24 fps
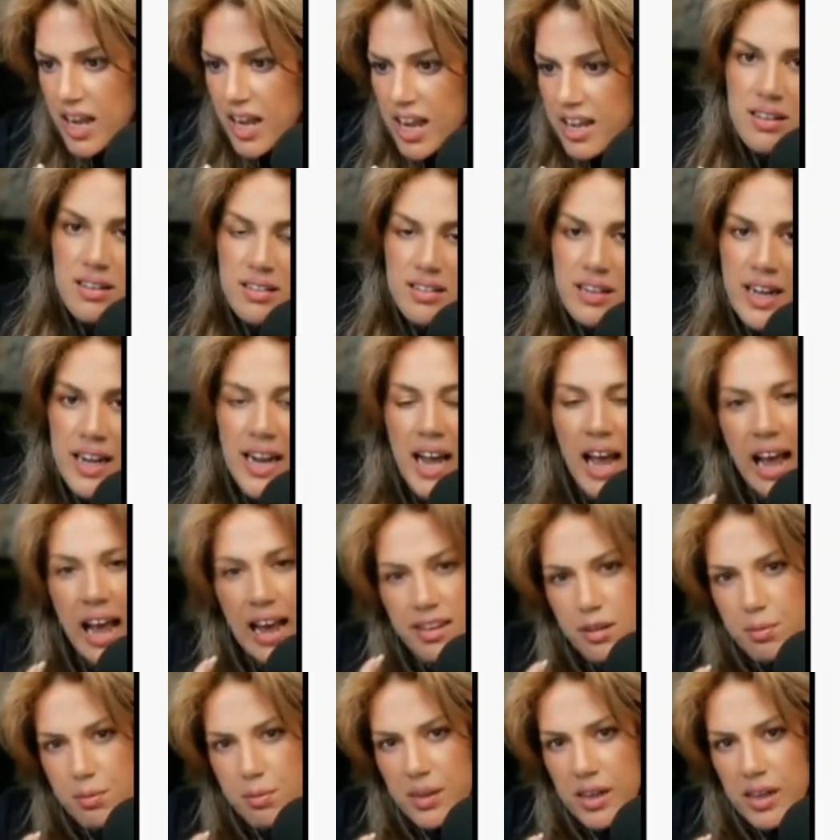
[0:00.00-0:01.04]
and they
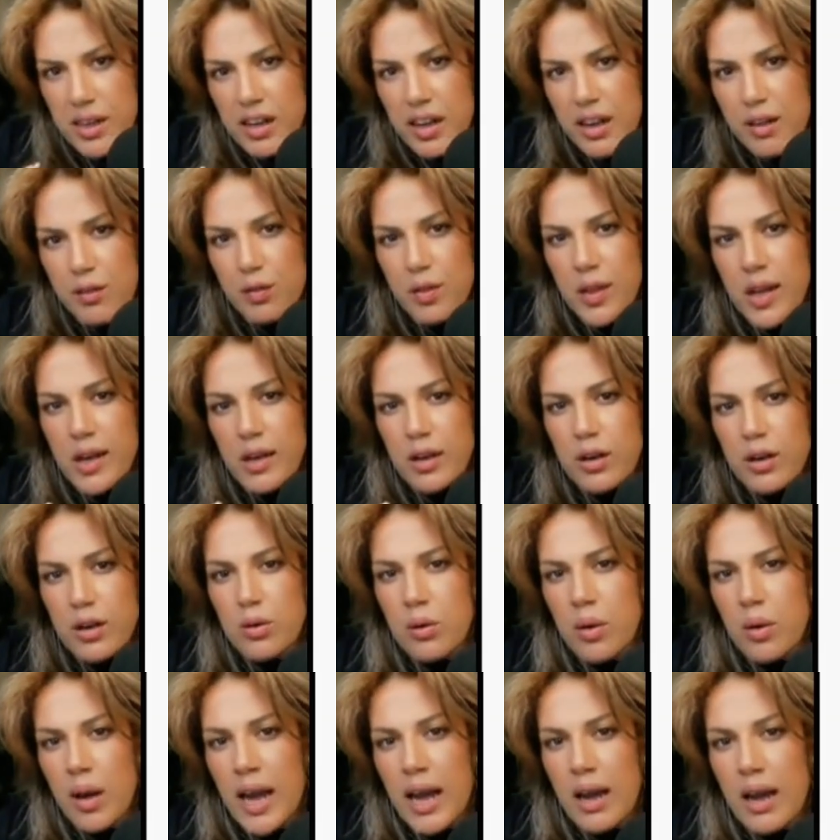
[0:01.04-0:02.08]
asked me if they knew
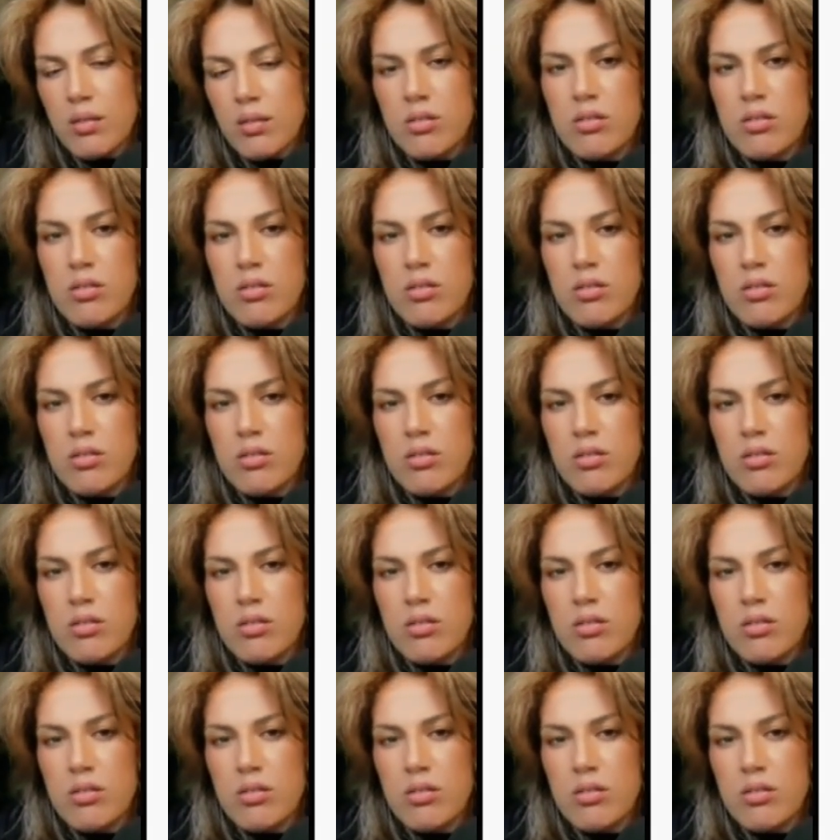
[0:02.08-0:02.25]
how